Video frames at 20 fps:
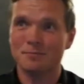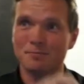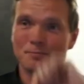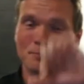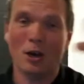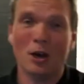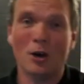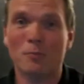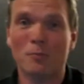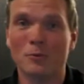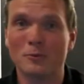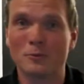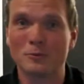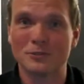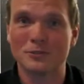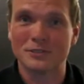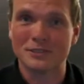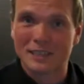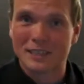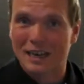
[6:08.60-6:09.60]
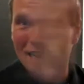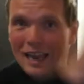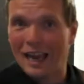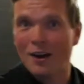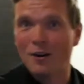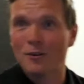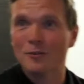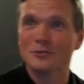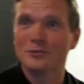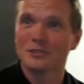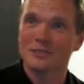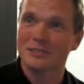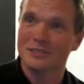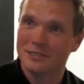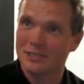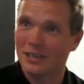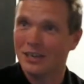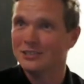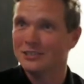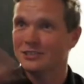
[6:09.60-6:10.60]
and purples and clouds
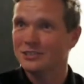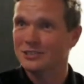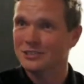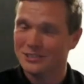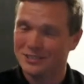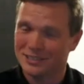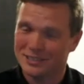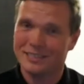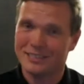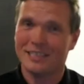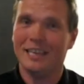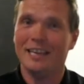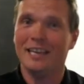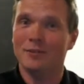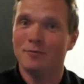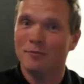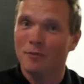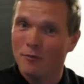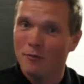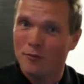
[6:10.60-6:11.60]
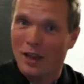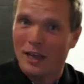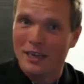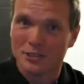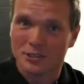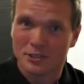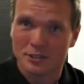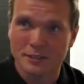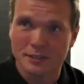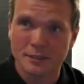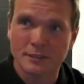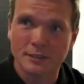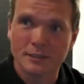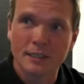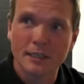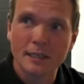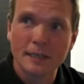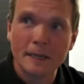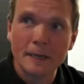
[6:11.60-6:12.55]
and dusk and sea and reflections,